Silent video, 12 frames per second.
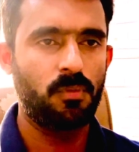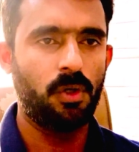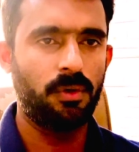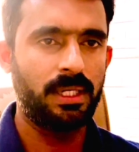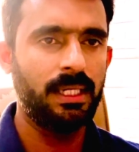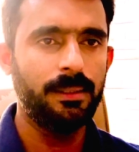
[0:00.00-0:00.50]

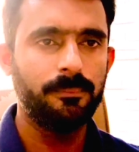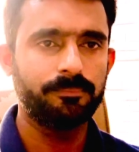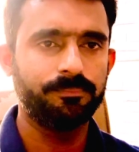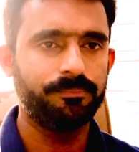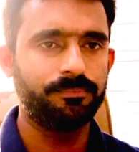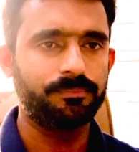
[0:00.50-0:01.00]
Okay,
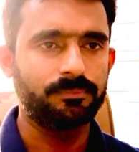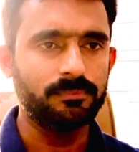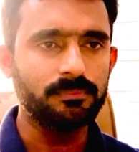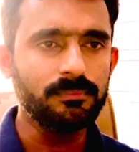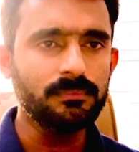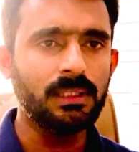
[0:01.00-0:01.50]

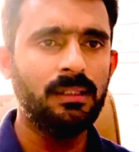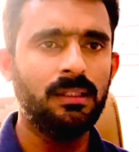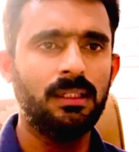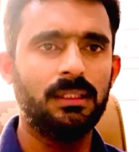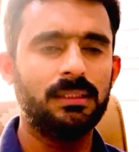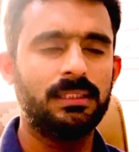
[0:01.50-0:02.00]

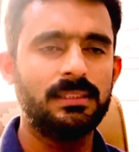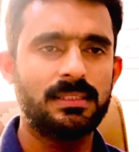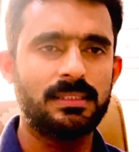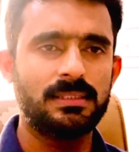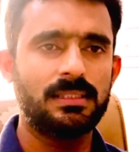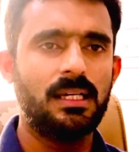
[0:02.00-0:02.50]
this
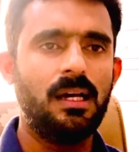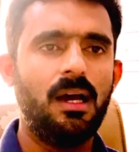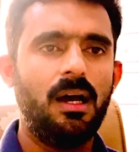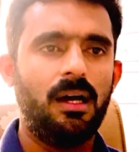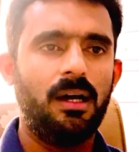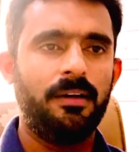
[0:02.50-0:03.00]
is
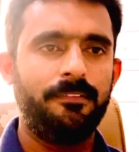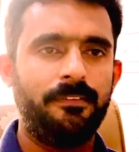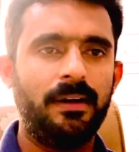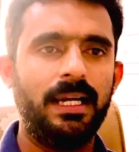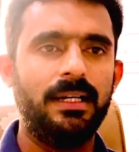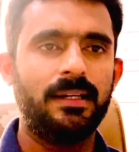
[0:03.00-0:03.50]

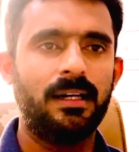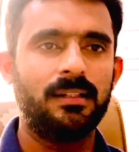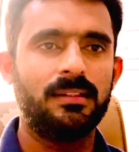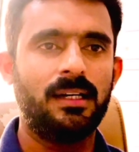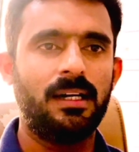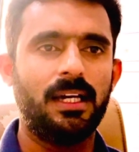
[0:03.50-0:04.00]
filed on
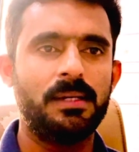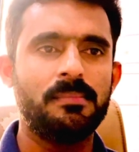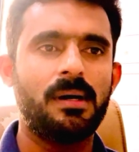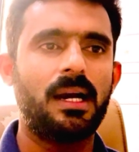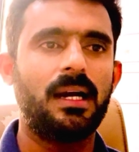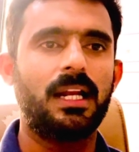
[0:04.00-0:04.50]
the
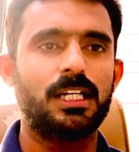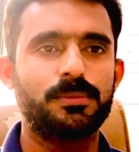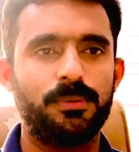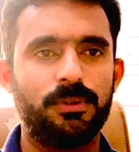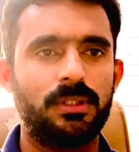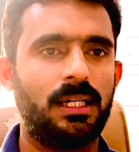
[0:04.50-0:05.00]
Imara tax
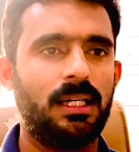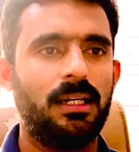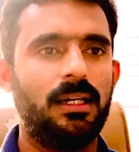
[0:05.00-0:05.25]
portal,